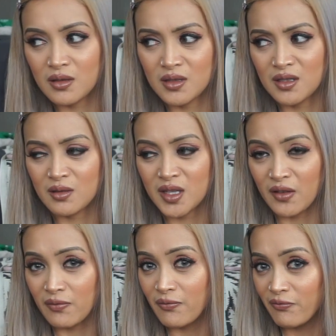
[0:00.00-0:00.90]
you know, what the
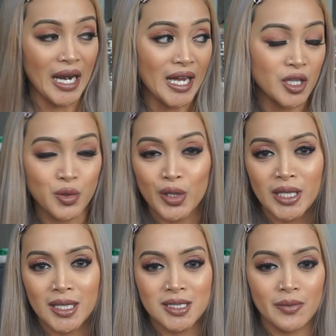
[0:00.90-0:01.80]
I ignored
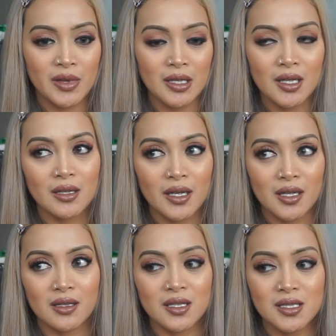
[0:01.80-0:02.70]
it because I'm thinking,
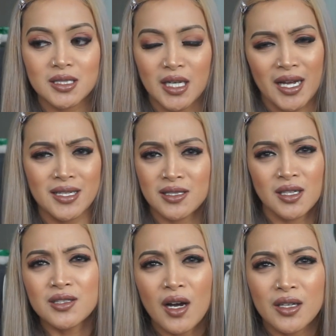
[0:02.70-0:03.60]
okay, this guy is
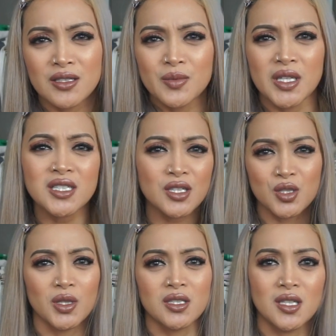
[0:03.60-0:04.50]
not talking to me. He's not
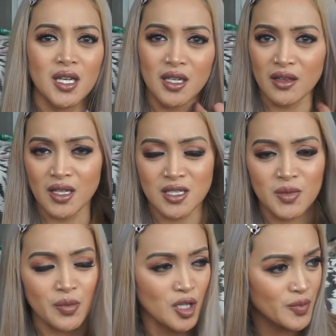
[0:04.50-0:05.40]
doing anything to
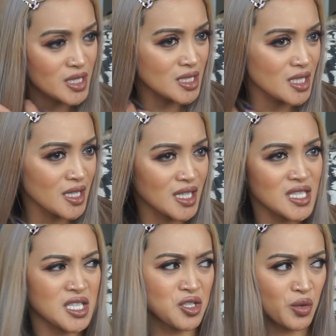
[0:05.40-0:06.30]
me purposely. Like,
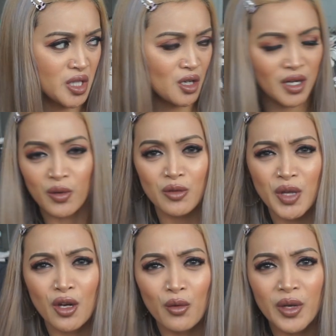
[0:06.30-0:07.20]
is he joking around with me or